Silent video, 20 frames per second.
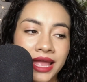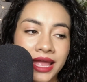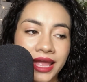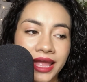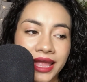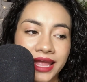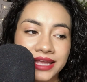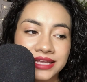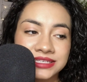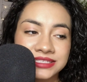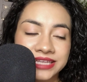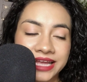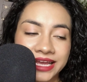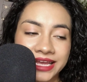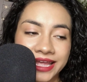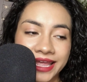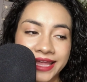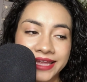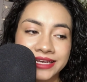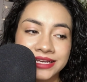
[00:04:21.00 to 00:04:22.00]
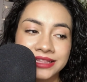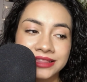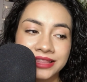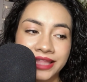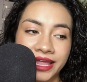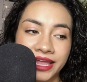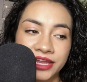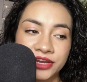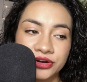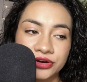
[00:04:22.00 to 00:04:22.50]
A decade
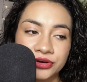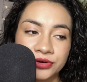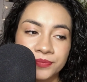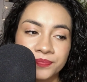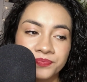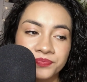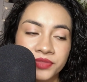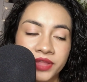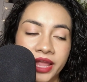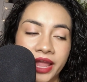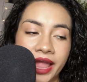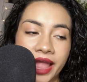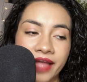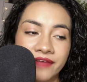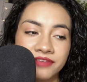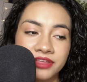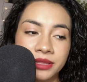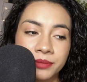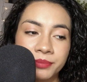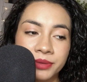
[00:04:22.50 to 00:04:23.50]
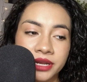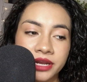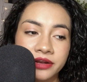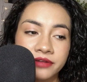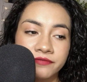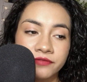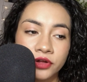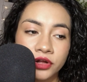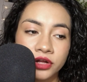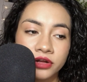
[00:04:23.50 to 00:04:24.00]
later, having been
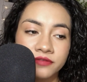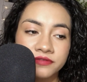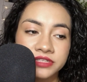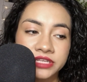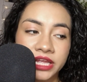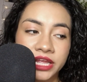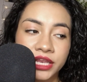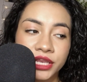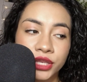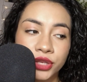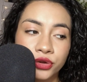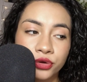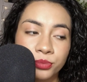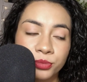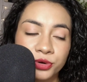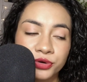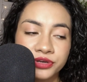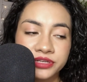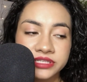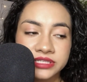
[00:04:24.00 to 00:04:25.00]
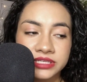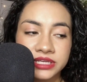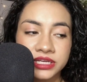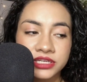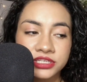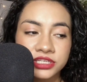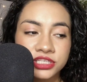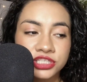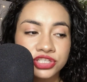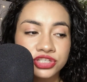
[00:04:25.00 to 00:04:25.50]
involved in numerous
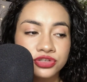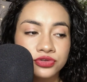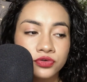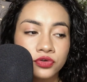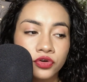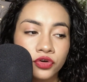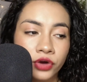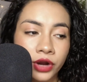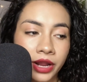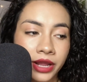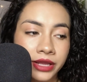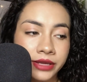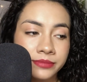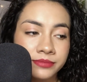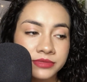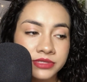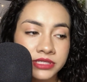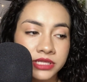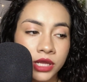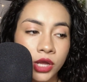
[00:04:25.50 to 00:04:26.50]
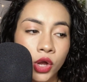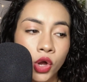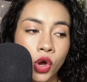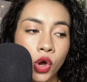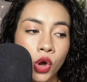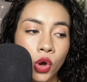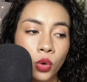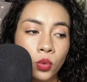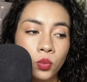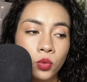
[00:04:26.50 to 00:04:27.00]
additional crimes,
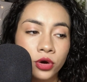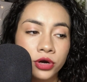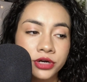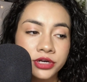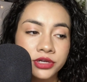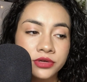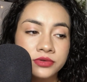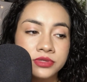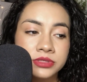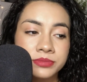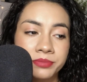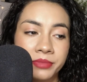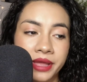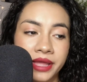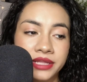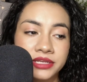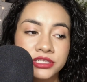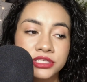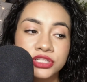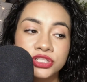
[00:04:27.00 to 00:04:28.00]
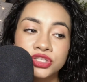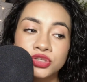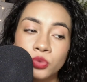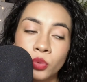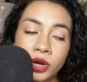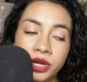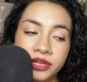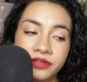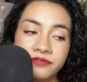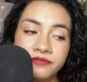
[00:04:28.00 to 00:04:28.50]
Wuornos met
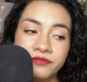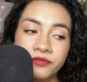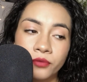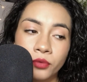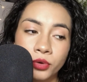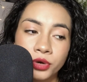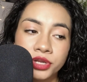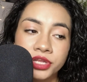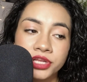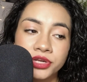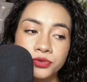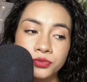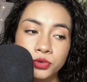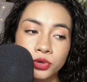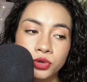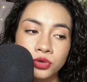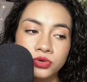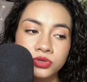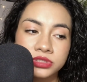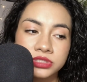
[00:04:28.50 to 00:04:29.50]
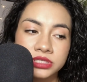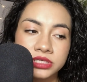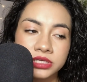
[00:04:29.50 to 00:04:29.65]
24-year-old